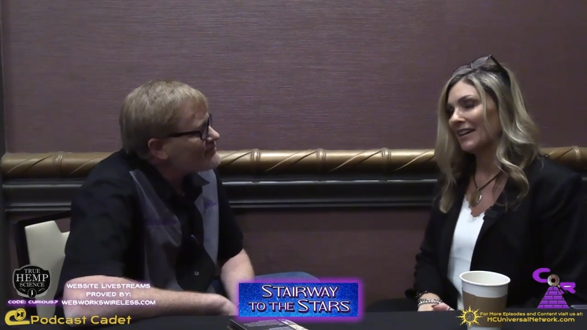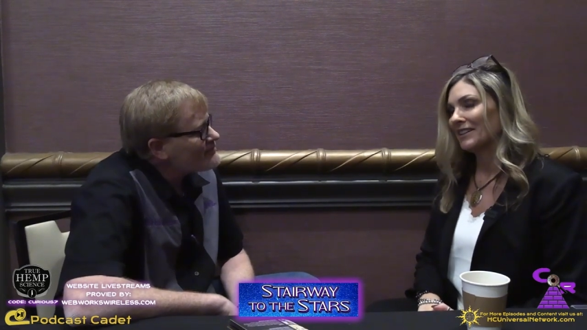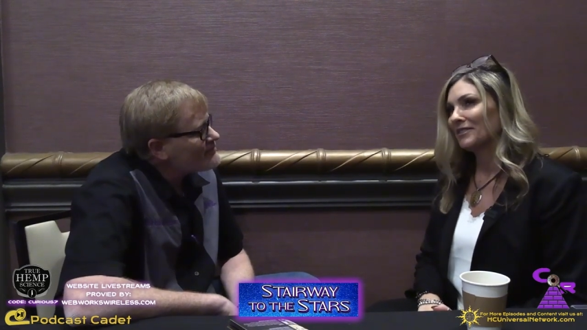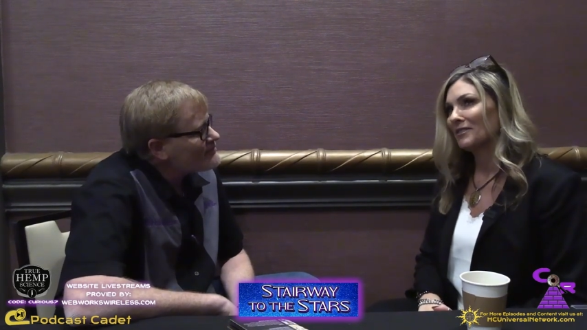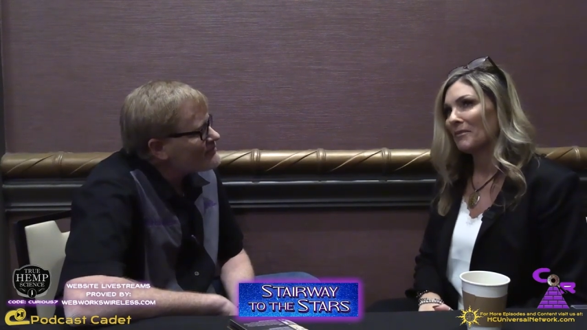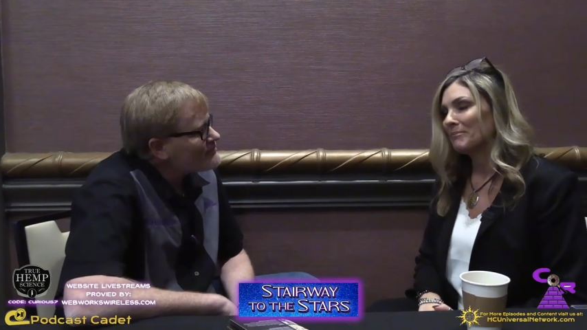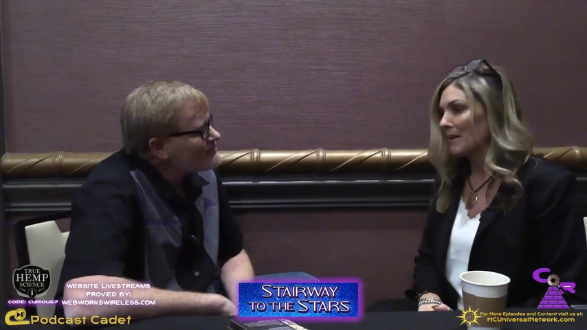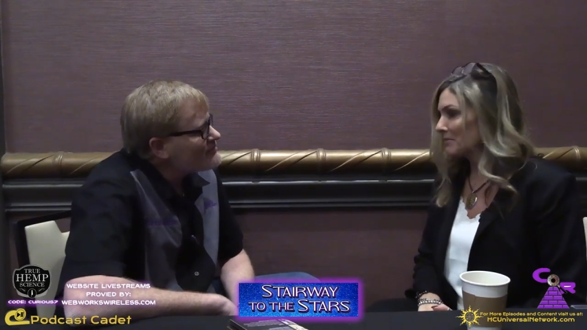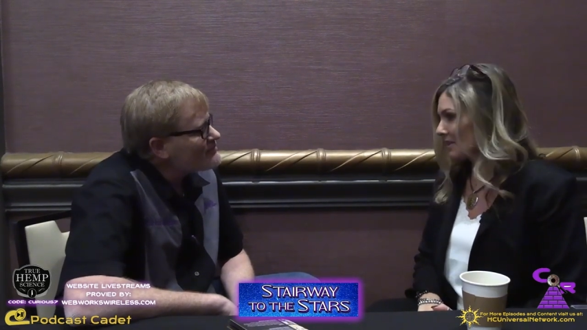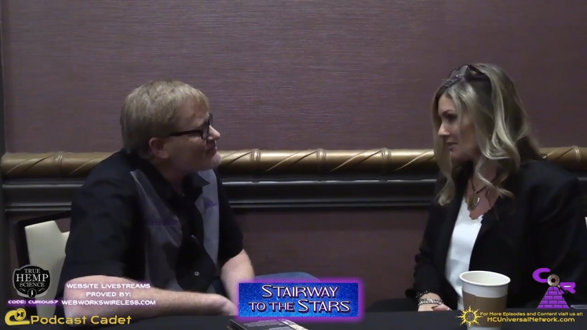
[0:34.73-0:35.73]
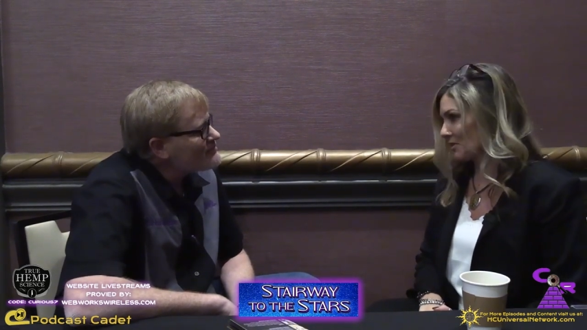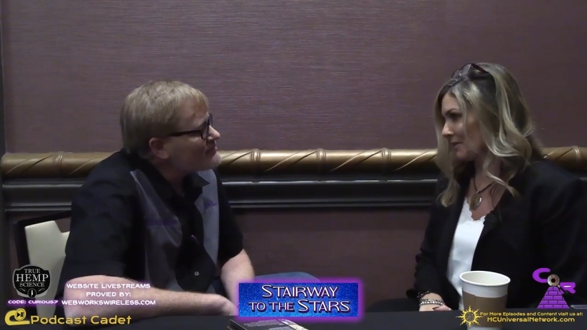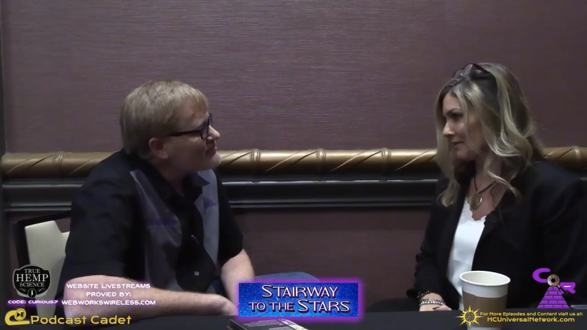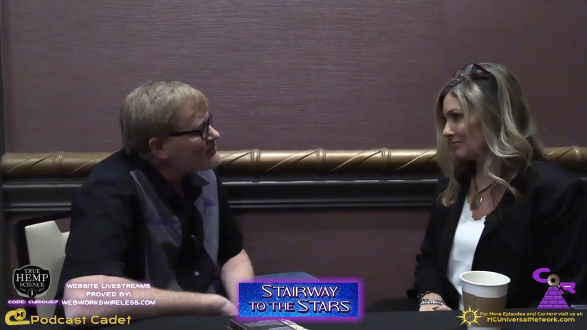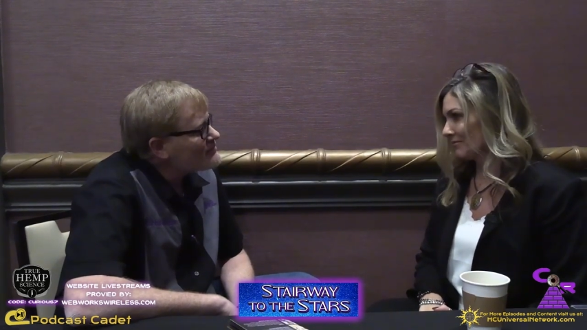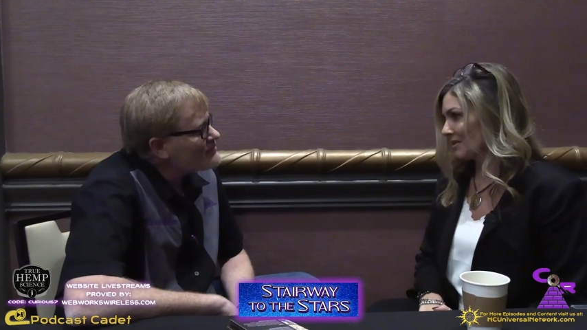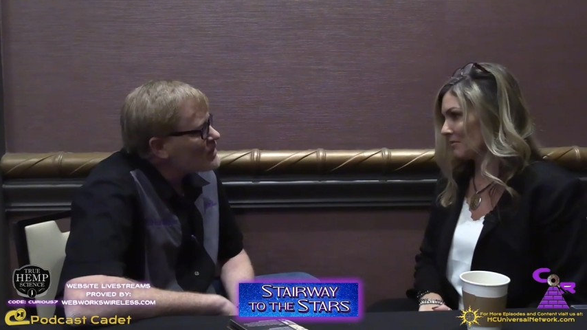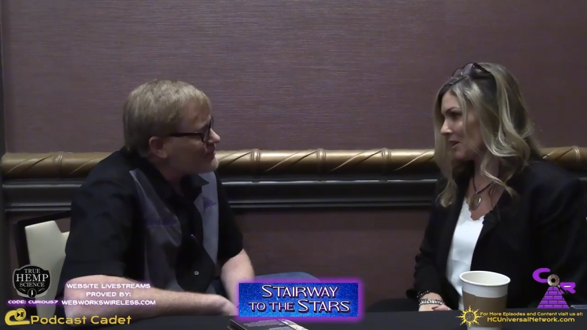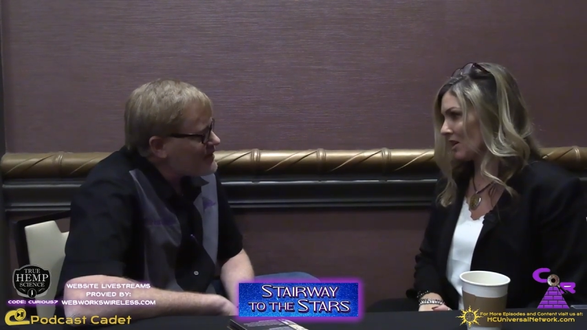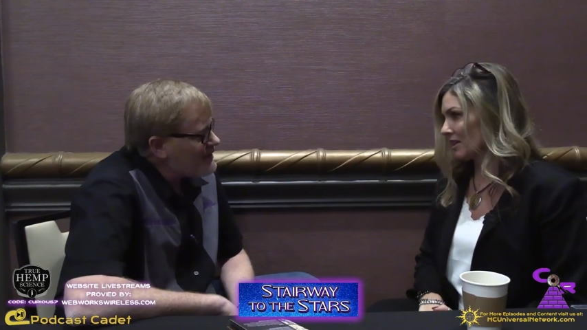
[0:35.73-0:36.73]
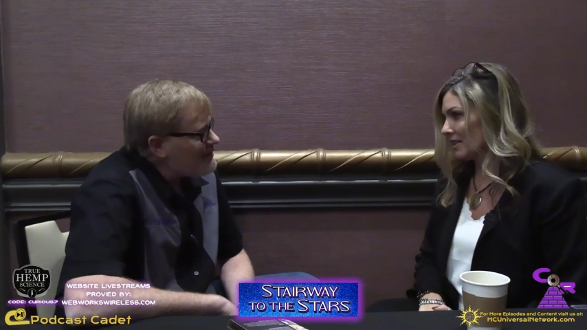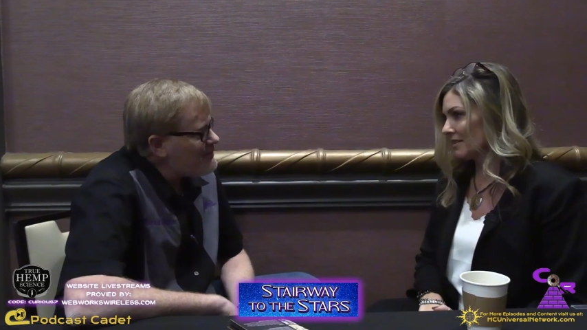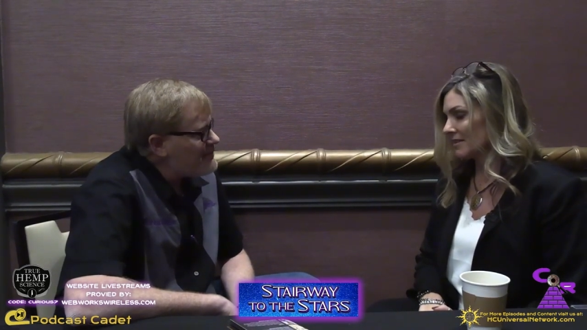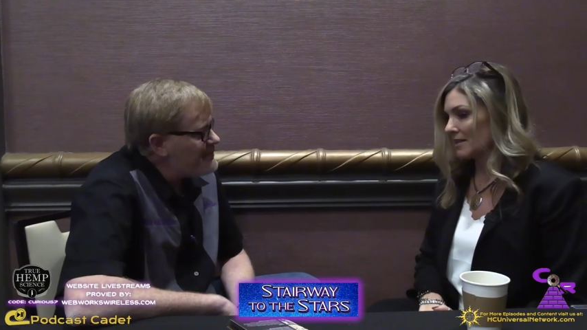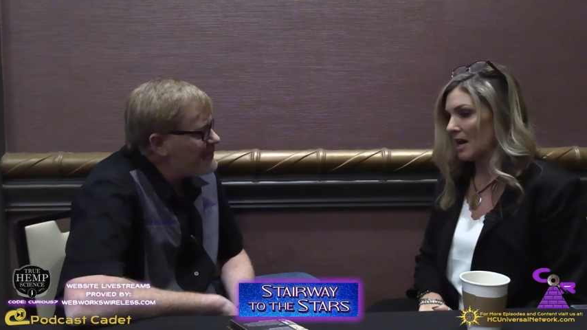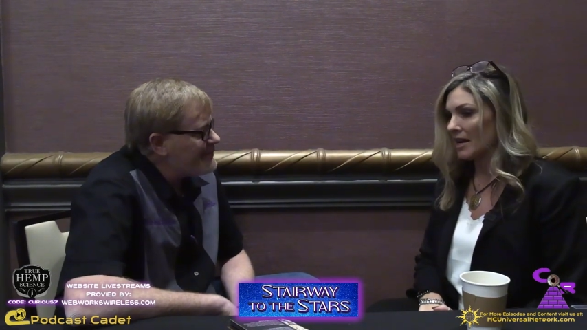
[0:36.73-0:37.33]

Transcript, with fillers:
Speaker 1: I bumped into it, to be honest.